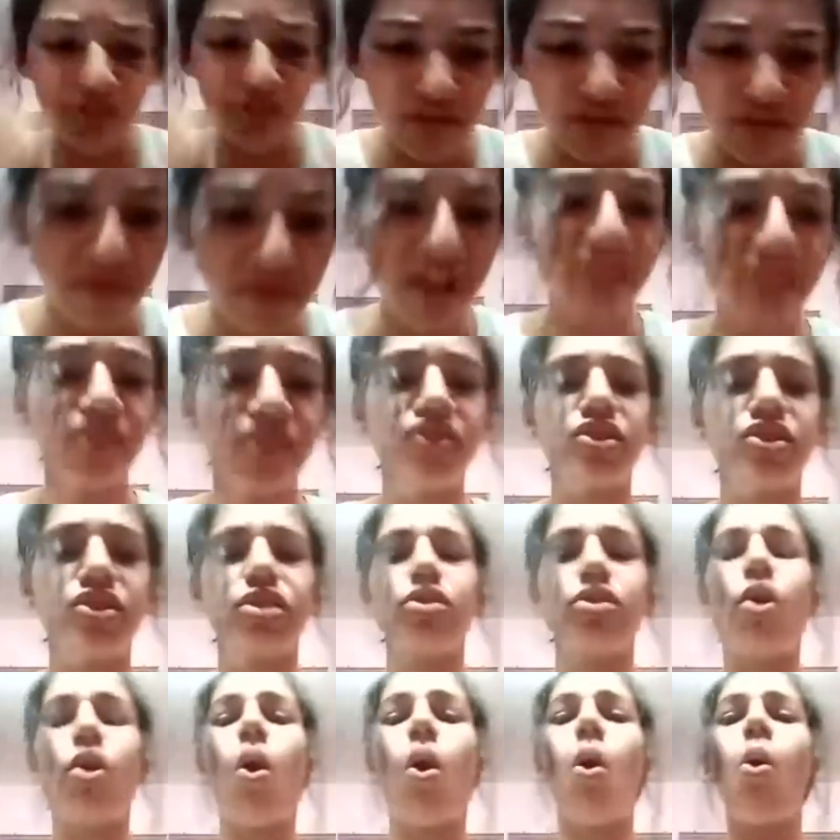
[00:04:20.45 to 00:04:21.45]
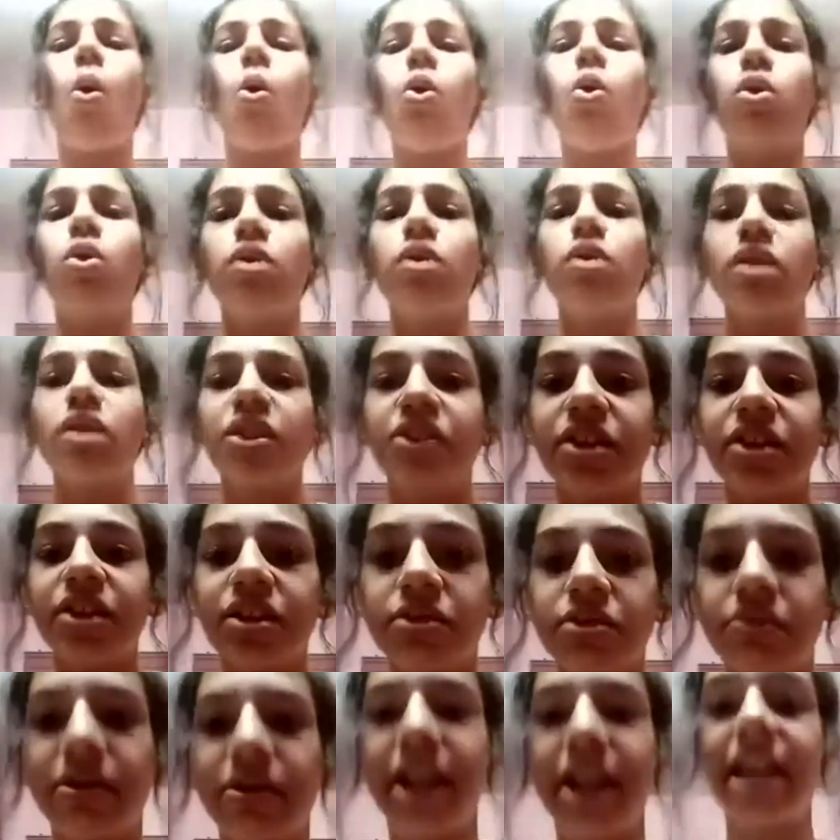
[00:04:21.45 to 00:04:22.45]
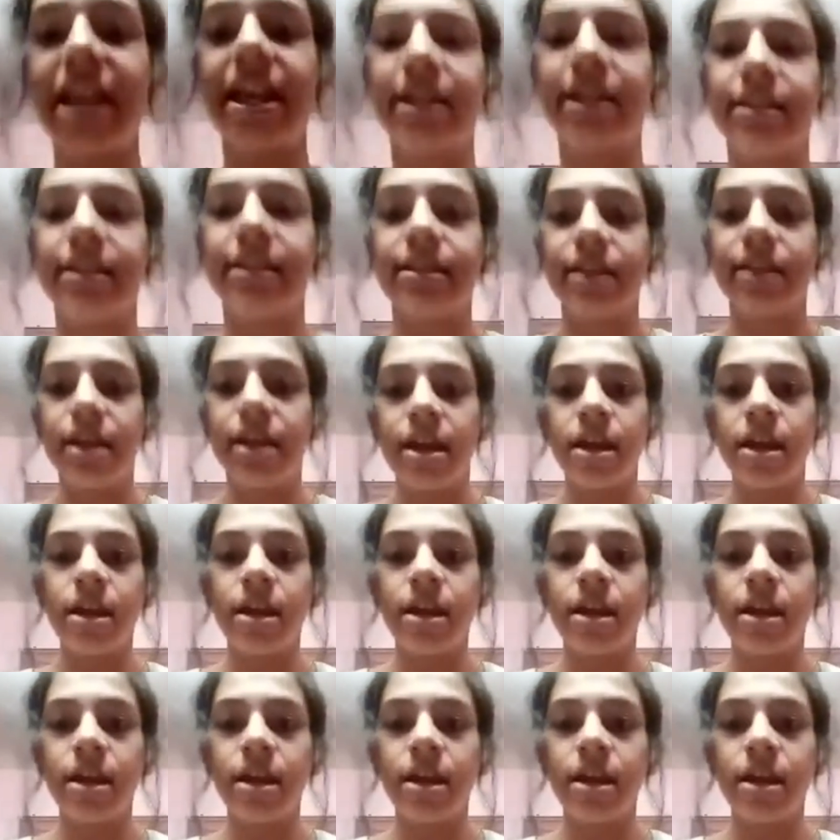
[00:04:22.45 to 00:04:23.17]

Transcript: crunching all the grain.